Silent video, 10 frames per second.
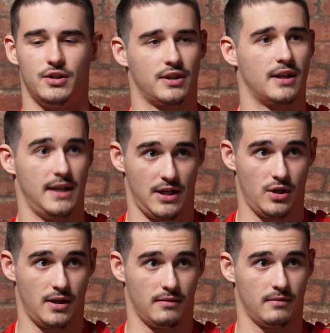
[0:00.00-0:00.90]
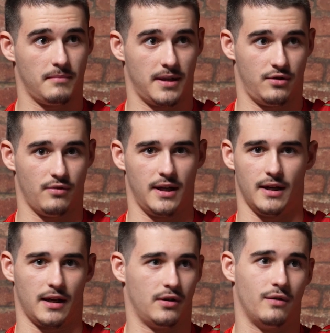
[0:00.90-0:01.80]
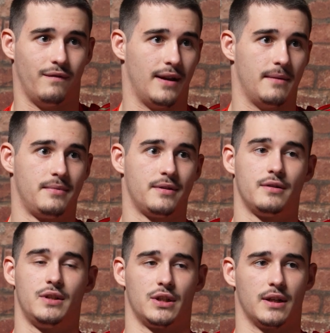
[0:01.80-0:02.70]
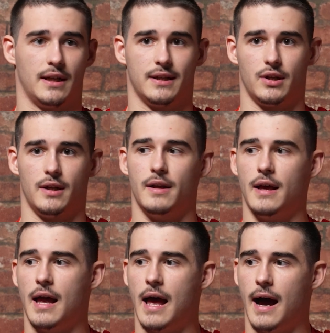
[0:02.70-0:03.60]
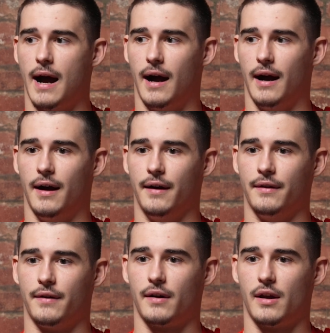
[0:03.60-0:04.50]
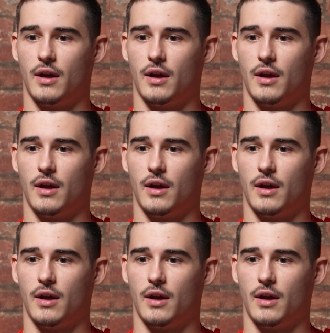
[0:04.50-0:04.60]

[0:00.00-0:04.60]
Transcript: just conditioning based training, like no flips, just conditioning, and